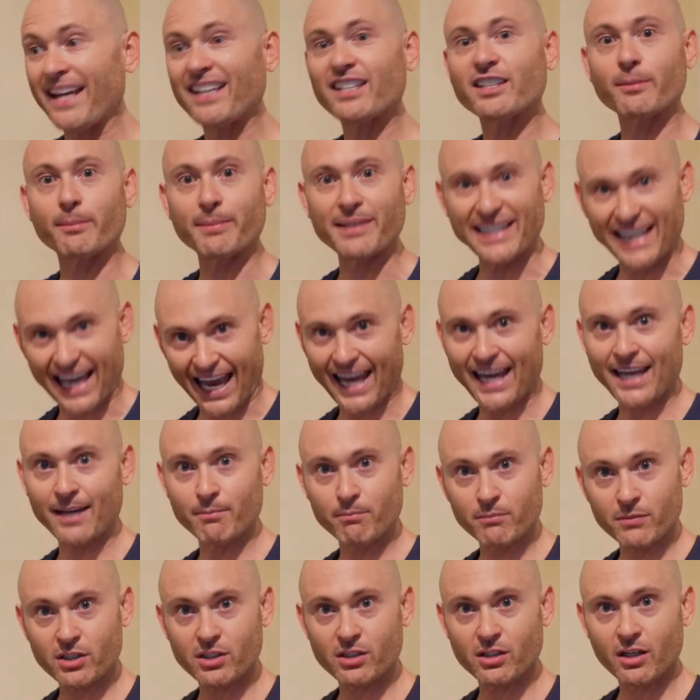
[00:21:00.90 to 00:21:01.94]
make some
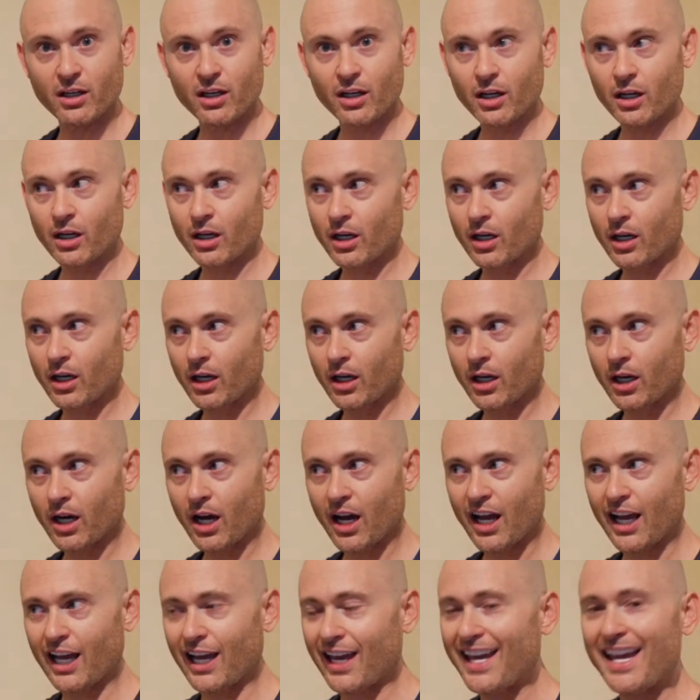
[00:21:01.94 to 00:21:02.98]
games,
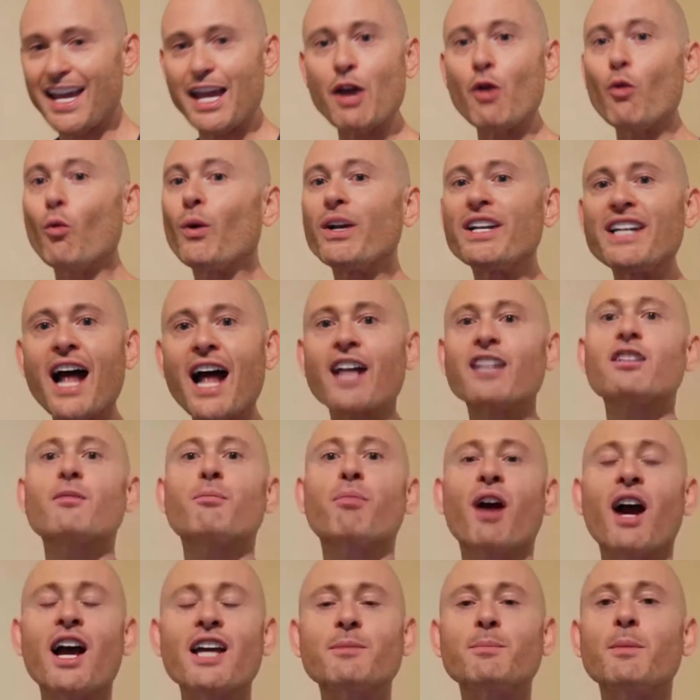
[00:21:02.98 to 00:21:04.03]
it would not
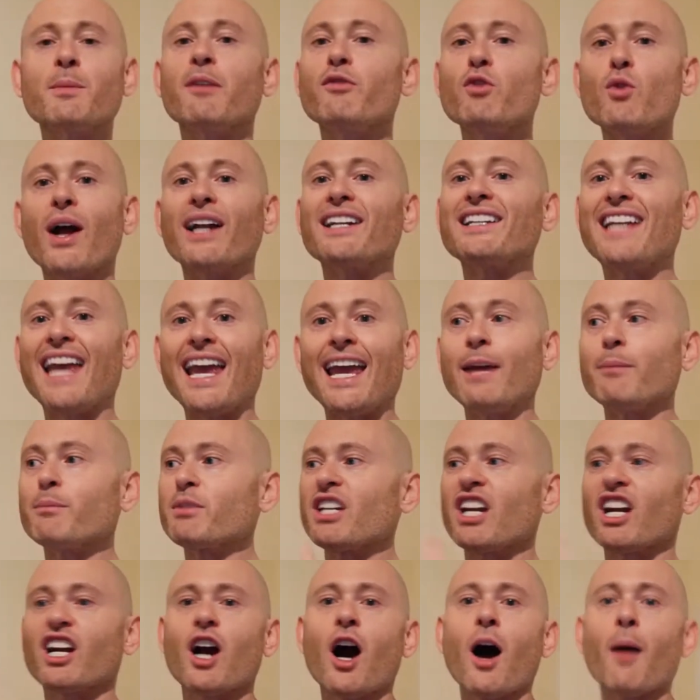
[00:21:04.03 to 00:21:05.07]
surprise me if you had
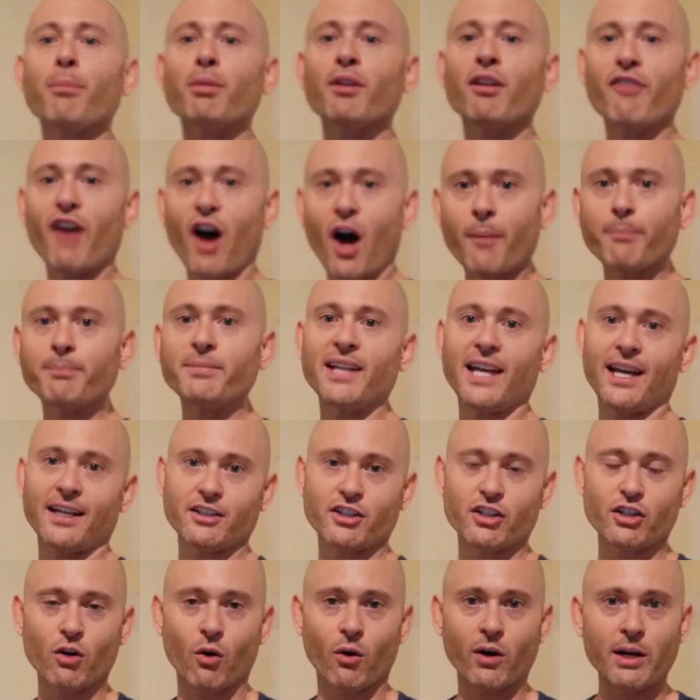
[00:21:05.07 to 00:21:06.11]
games and a couple of
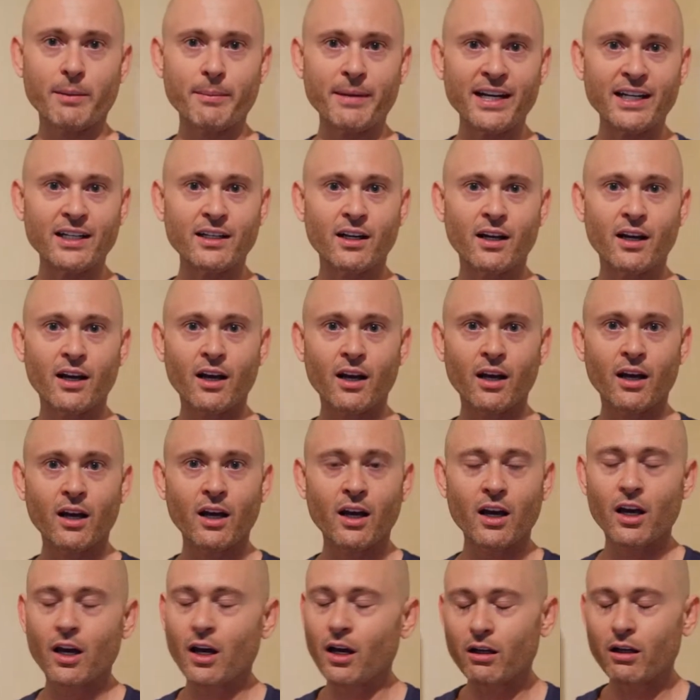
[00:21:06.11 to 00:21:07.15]
updates. You know what I mean?
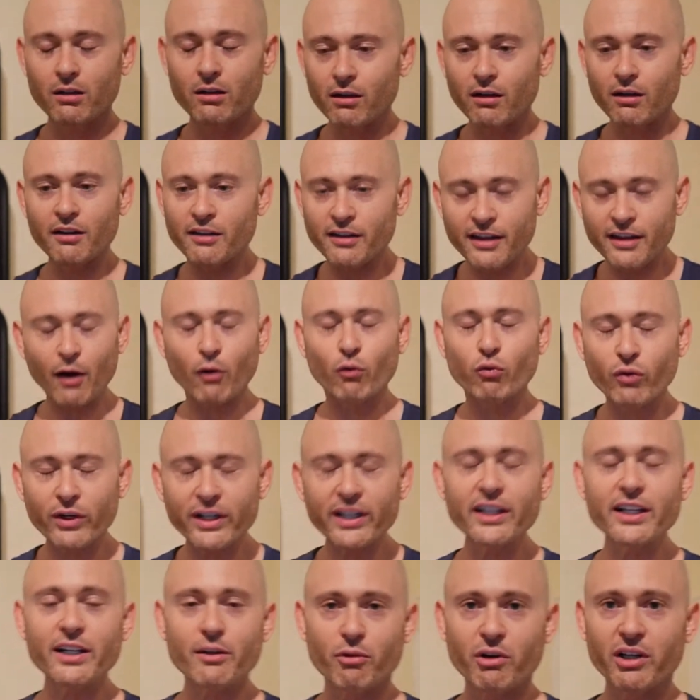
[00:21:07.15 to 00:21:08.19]
They're
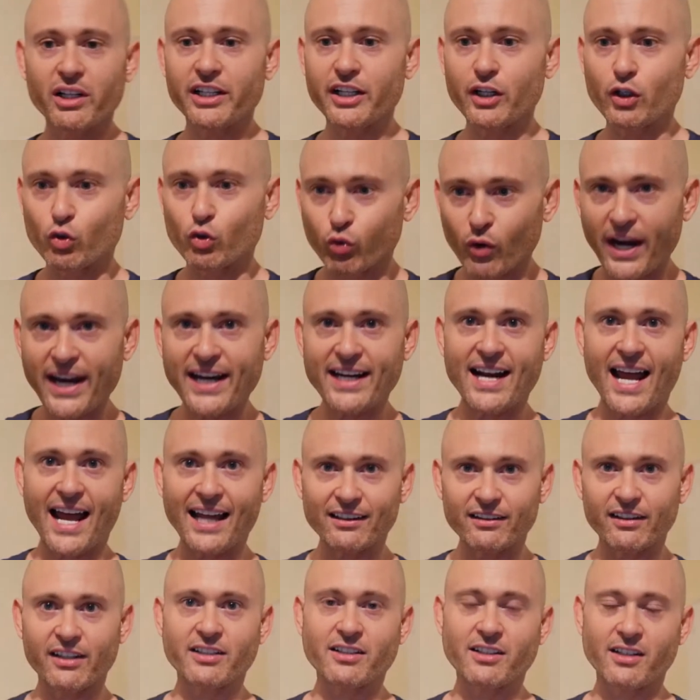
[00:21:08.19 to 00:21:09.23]
really, really great
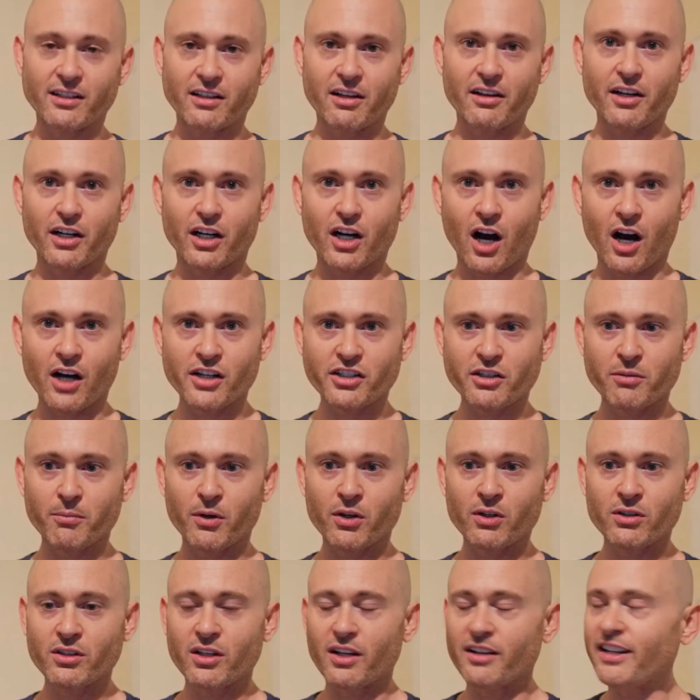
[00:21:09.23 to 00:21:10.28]
at listening to their
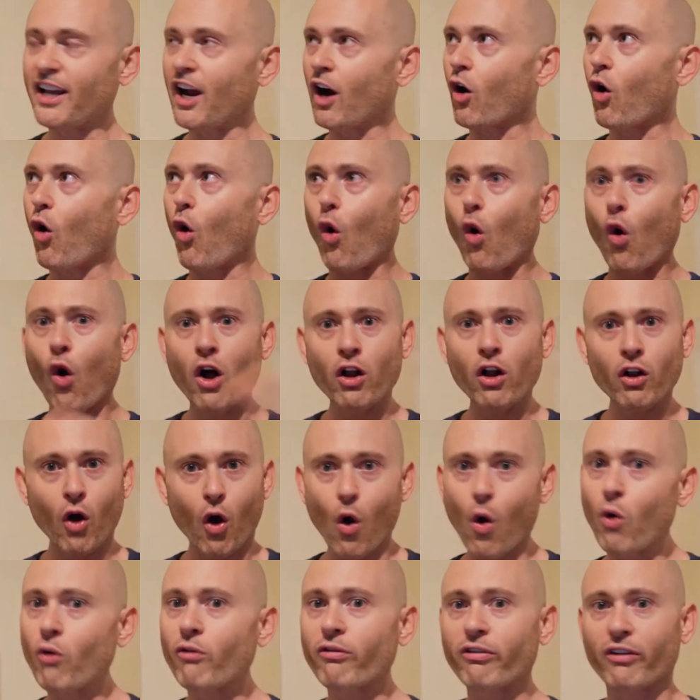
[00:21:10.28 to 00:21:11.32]
customers. They're all
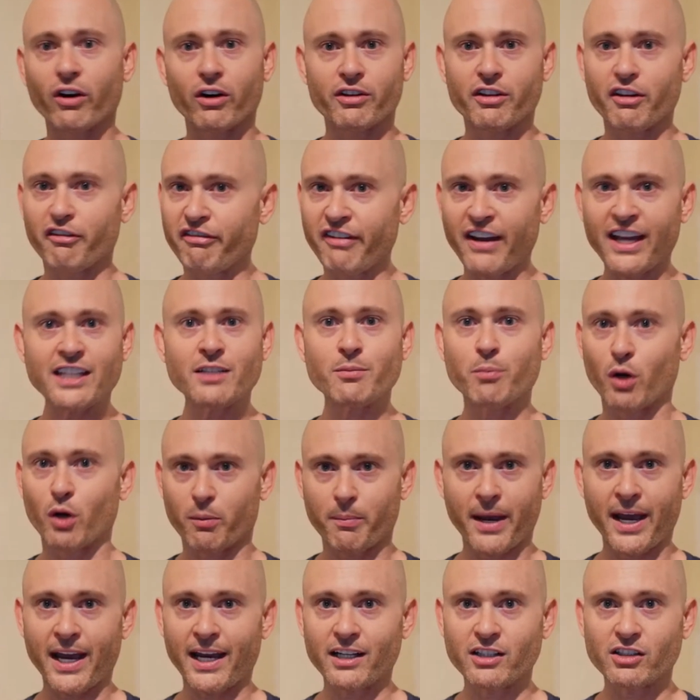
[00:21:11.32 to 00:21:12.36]
over the
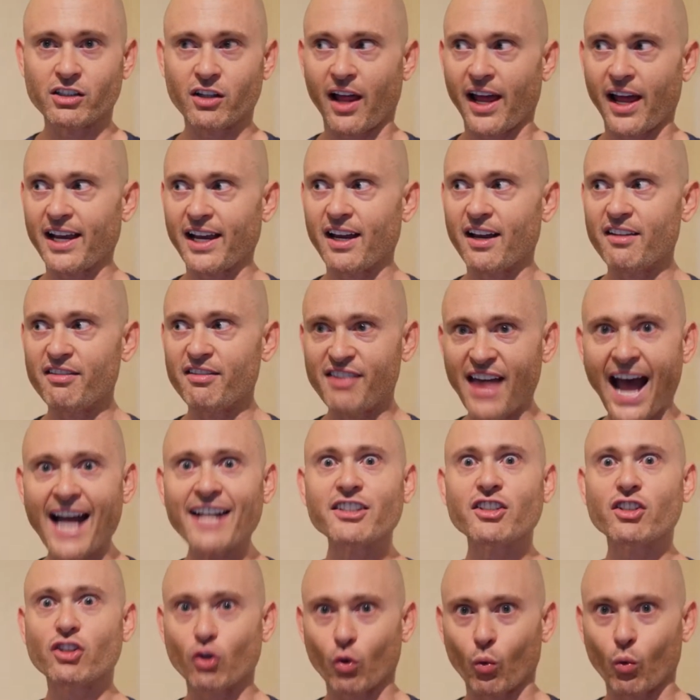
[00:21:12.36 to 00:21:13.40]
Facebook page. Like,
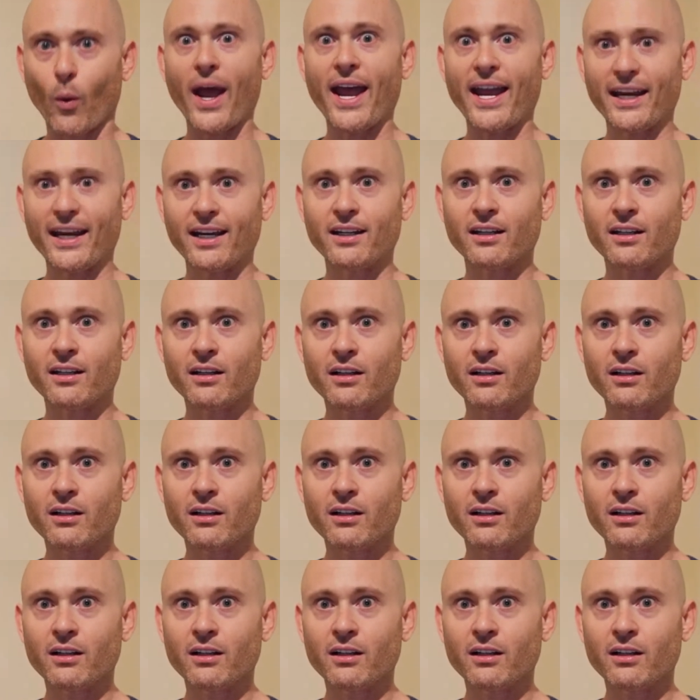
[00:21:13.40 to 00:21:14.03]
that's the way.